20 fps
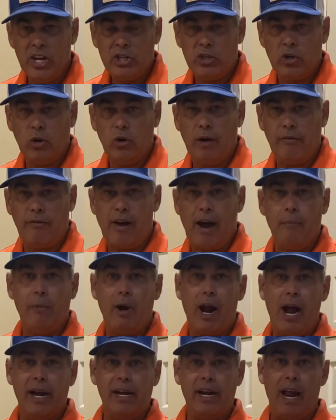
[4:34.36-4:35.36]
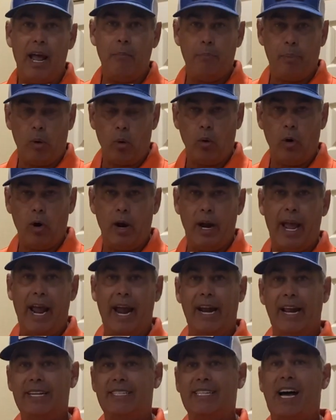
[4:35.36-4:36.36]
So if I'm riding a port
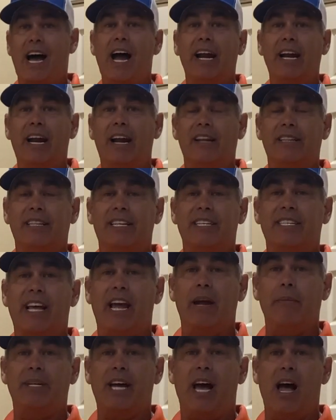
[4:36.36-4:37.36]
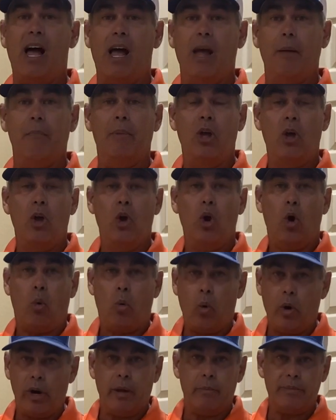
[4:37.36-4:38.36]
and a tie down at the same time,
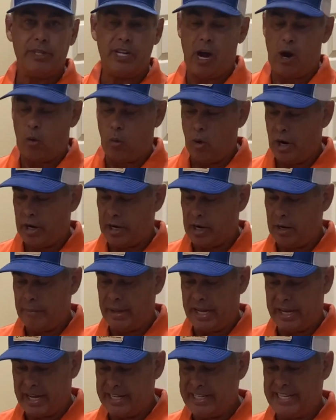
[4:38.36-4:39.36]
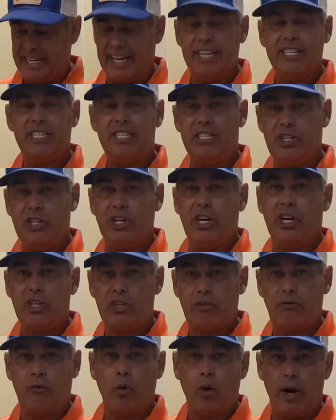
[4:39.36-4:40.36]
one of them's not working because it's
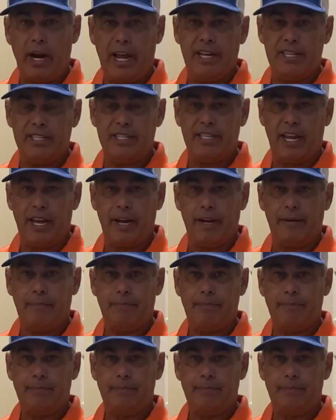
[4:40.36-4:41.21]
just for headset.